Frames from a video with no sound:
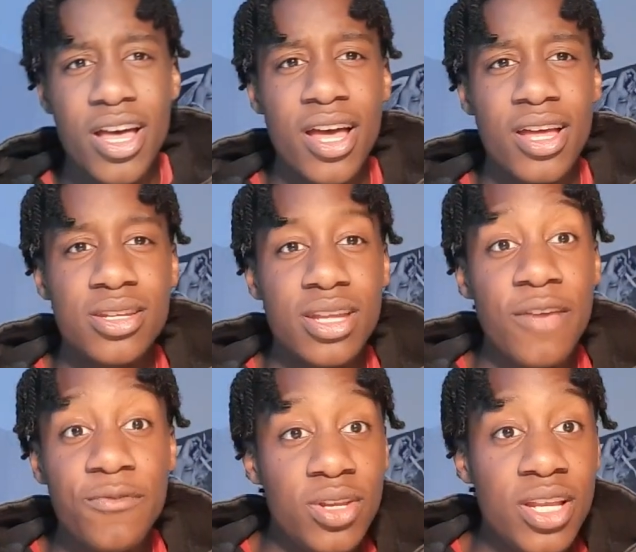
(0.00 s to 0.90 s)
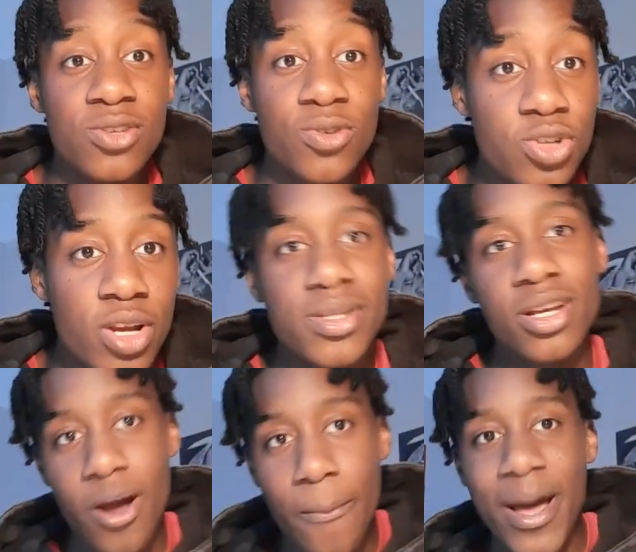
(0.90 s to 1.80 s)
and if you need to do trips and
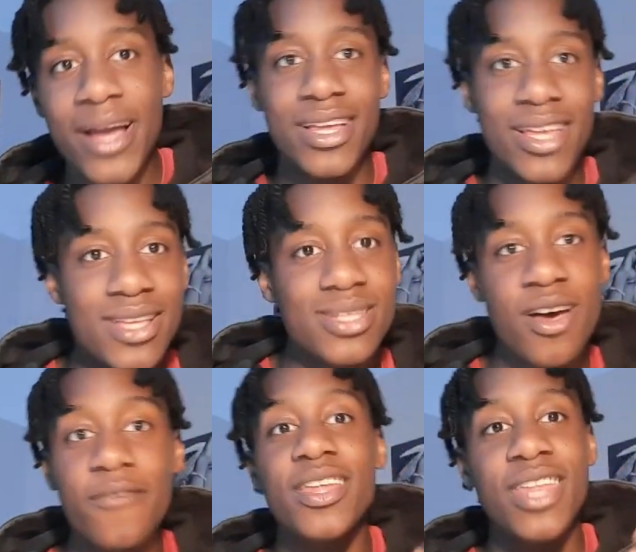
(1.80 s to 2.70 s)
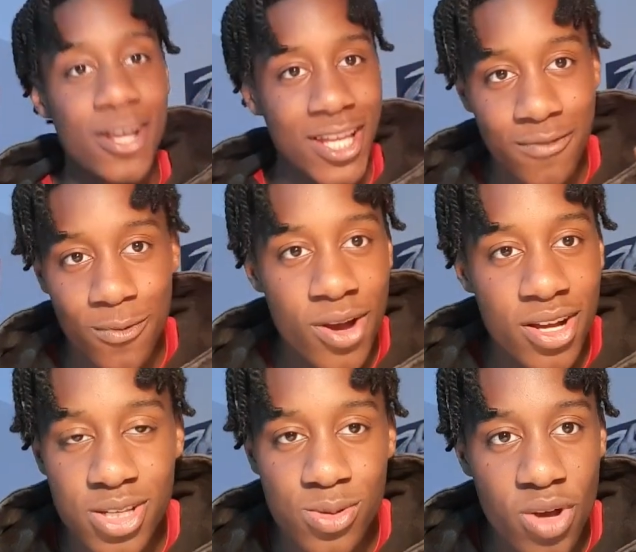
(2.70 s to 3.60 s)
come back and get stuff, then that even
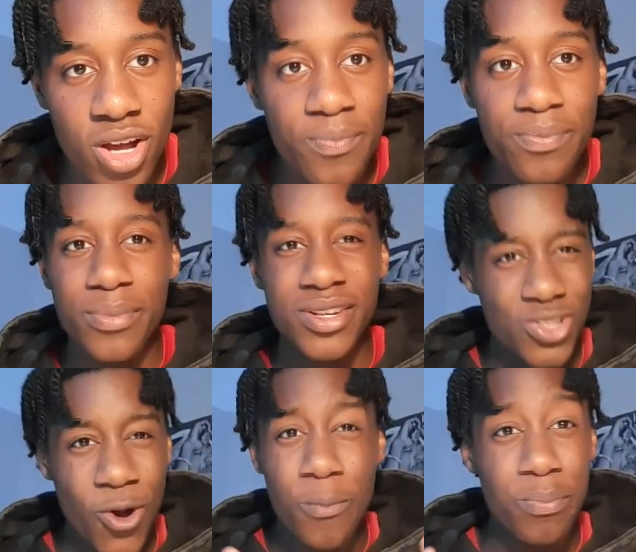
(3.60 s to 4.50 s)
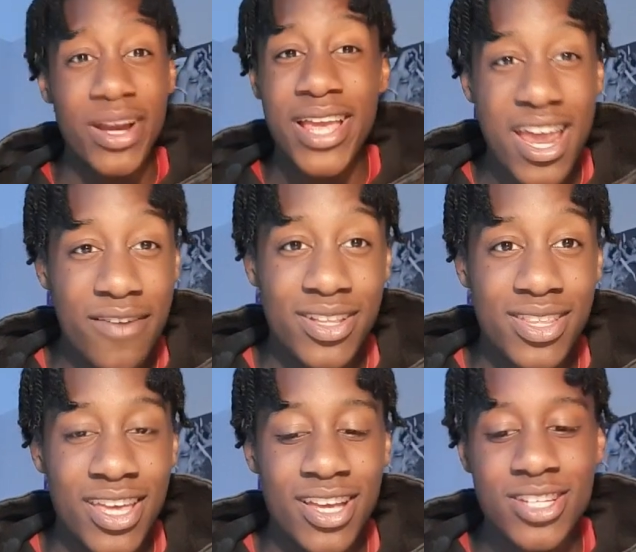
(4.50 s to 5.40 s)
works as well. But don't bring
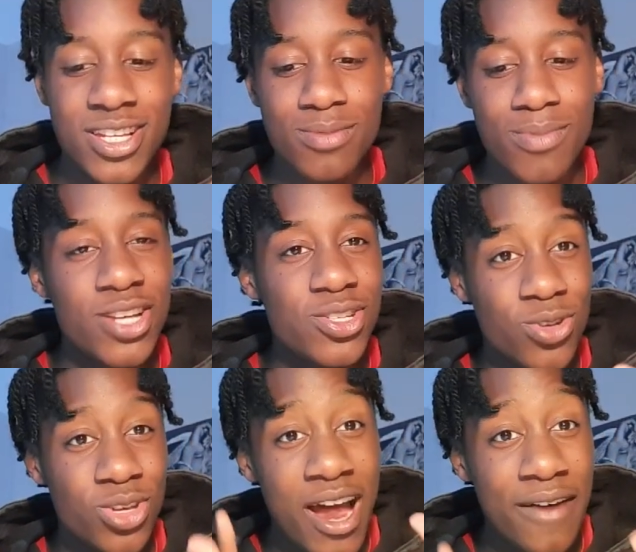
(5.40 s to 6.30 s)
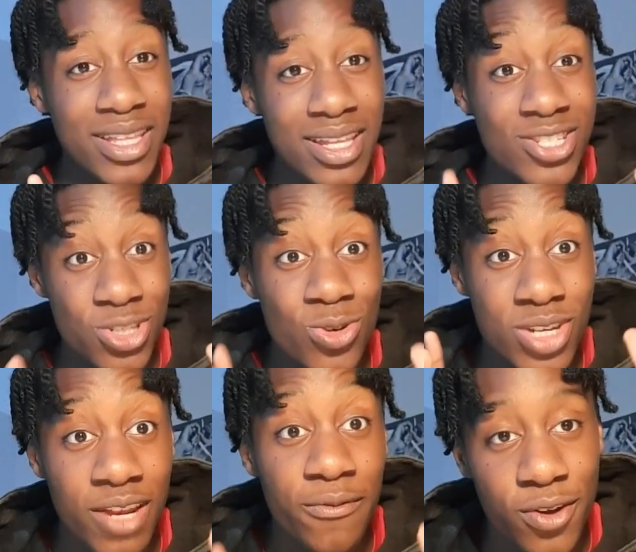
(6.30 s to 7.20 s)
everything. Just make sure you have the things you
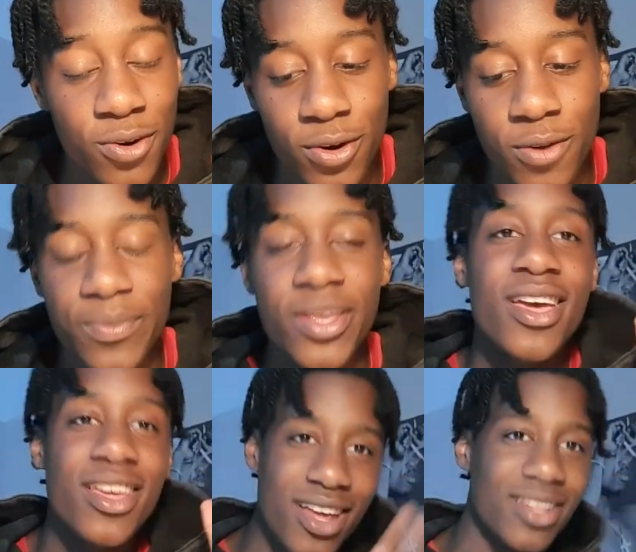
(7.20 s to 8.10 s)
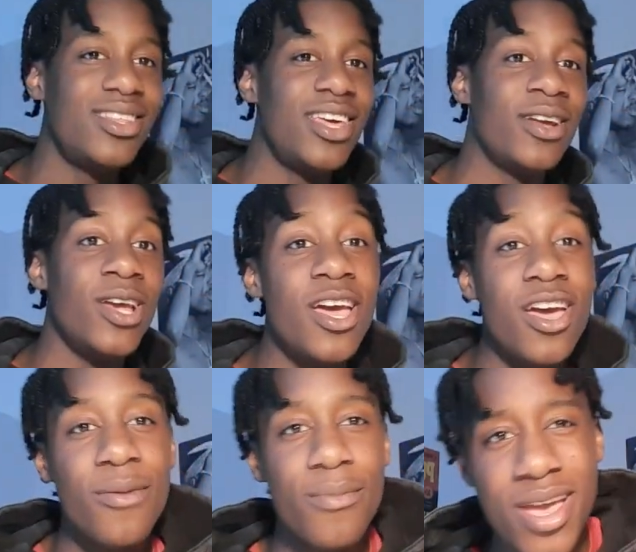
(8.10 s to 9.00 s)
need for your room. Another thing,
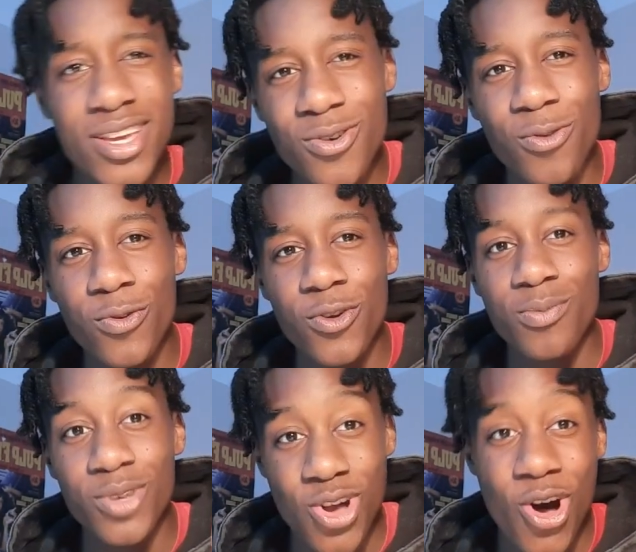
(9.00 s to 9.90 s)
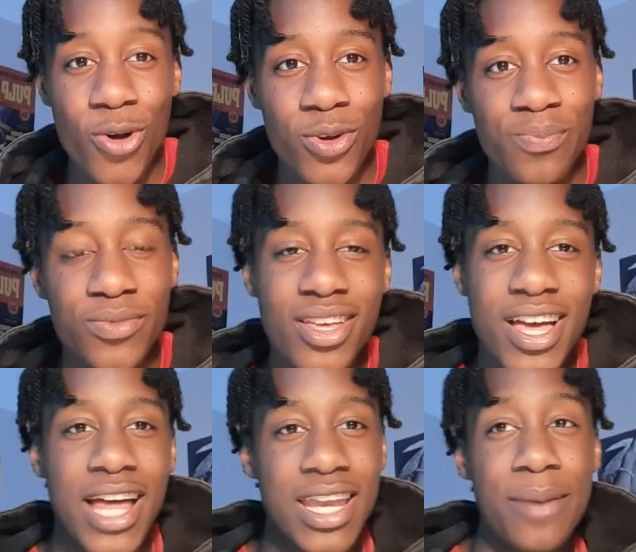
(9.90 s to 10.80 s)
make your room your own.
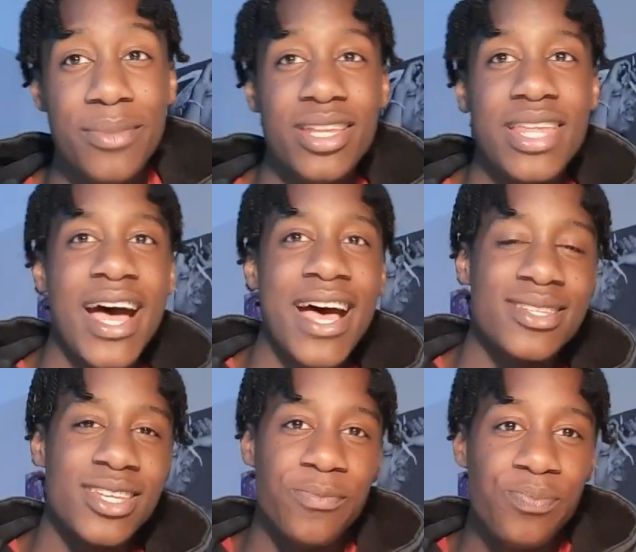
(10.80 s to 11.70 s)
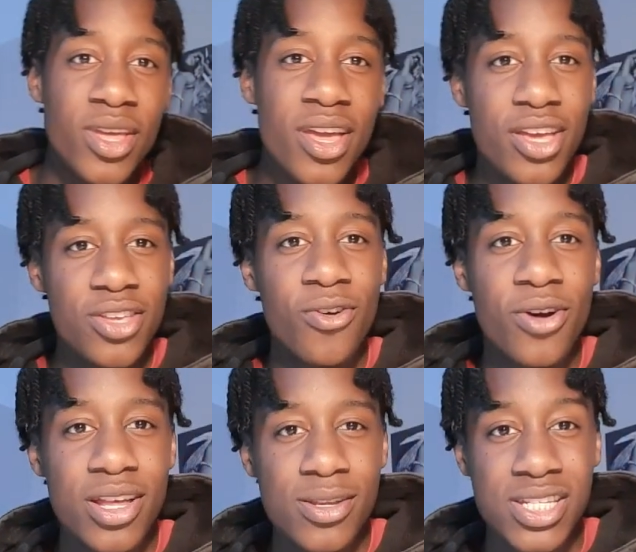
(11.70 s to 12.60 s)
And I mean that as in you're
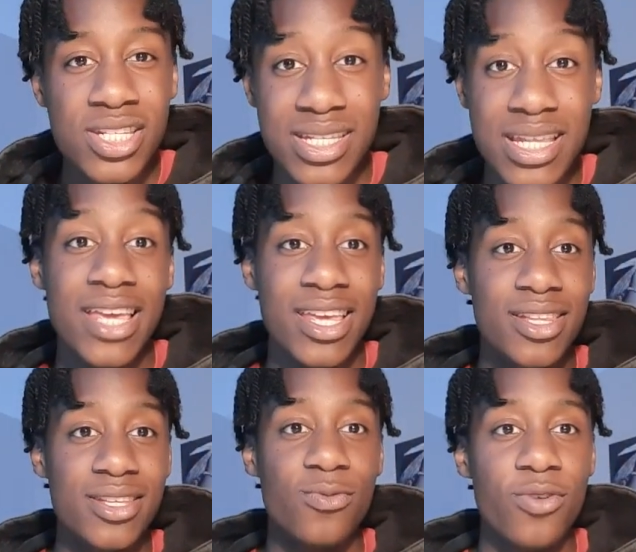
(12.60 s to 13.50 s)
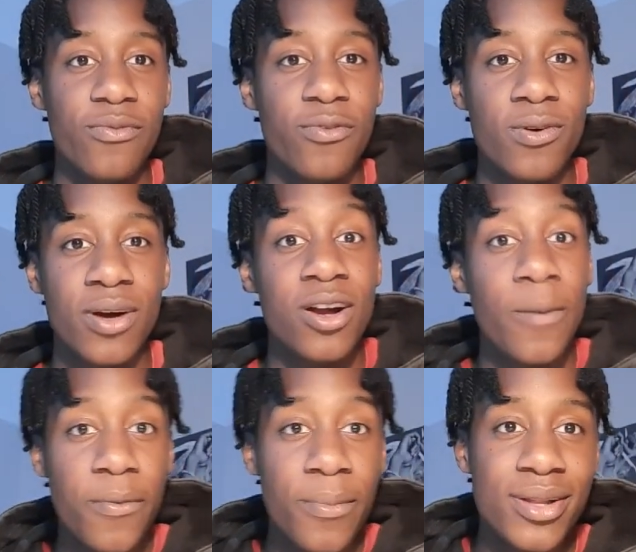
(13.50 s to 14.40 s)
gonna stay in this room for a
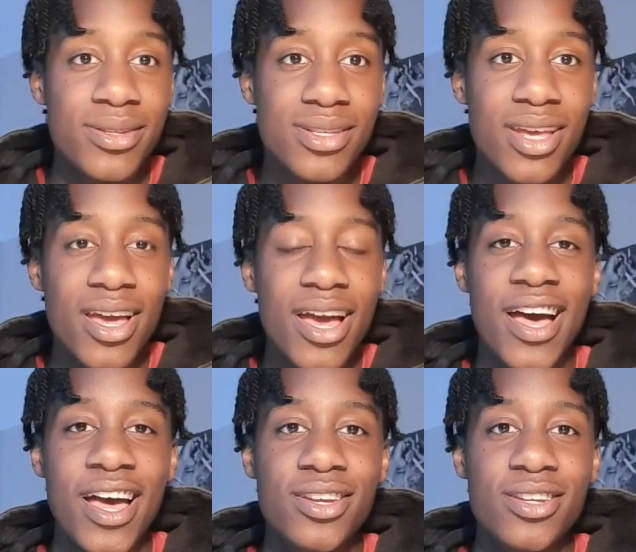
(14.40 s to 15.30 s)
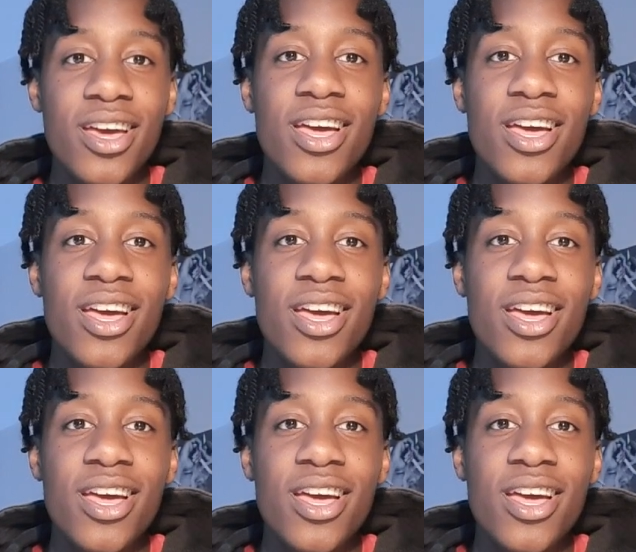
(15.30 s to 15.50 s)
couple months and